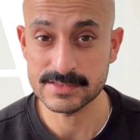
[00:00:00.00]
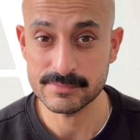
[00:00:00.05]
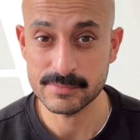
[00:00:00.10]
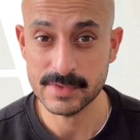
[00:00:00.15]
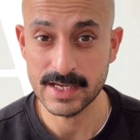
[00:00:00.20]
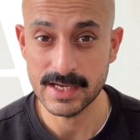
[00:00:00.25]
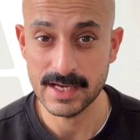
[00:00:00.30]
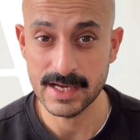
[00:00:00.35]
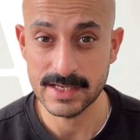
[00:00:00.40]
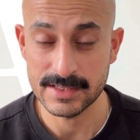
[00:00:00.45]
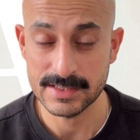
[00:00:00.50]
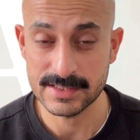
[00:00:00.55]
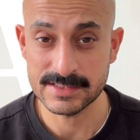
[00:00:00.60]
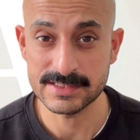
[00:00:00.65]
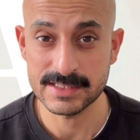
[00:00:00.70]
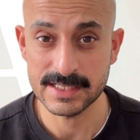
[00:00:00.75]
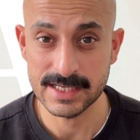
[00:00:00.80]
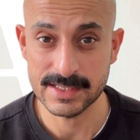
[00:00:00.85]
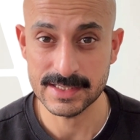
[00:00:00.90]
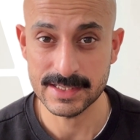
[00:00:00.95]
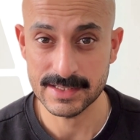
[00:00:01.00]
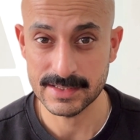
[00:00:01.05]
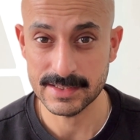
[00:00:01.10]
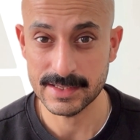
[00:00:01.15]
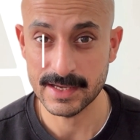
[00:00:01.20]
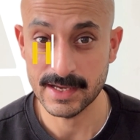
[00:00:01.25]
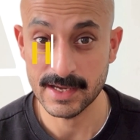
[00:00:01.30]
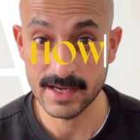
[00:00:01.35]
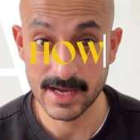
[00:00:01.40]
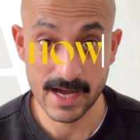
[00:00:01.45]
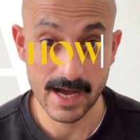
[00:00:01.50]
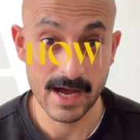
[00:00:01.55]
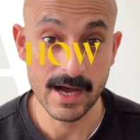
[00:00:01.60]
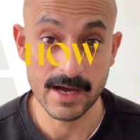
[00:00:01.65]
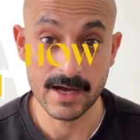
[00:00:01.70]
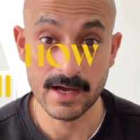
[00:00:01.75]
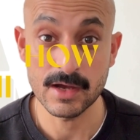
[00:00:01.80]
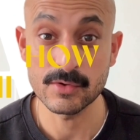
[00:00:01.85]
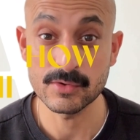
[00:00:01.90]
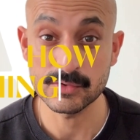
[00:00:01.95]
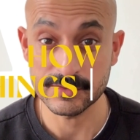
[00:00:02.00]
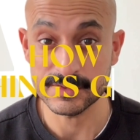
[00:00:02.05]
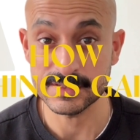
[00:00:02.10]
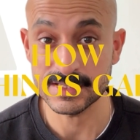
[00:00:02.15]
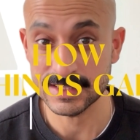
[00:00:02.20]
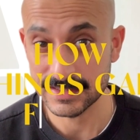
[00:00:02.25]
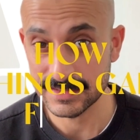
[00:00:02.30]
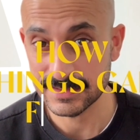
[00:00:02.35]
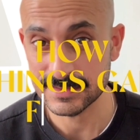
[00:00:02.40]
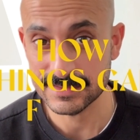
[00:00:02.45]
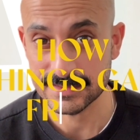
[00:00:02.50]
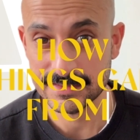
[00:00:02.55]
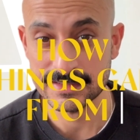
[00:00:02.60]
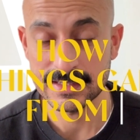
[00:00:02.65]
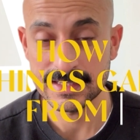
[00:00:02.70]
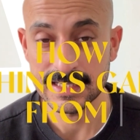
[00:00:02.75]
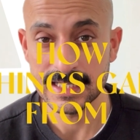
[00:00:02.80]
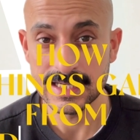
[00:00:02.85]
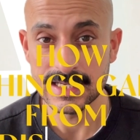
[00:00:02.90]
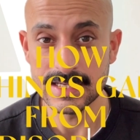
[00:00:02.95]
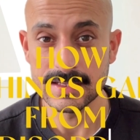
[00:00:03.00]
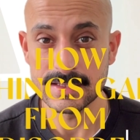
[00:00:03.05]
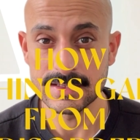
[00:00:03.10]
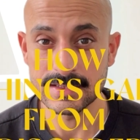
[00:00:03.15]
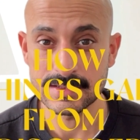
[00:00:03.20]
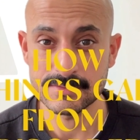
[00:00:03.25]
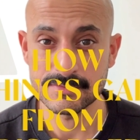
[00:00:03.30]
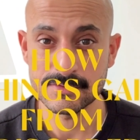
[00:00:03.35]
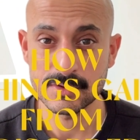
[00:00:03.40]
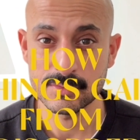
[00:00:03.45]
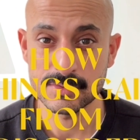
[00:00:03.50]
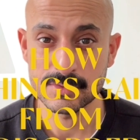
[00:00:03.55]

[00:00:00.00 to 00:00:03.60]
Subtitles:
by understanding how things gain from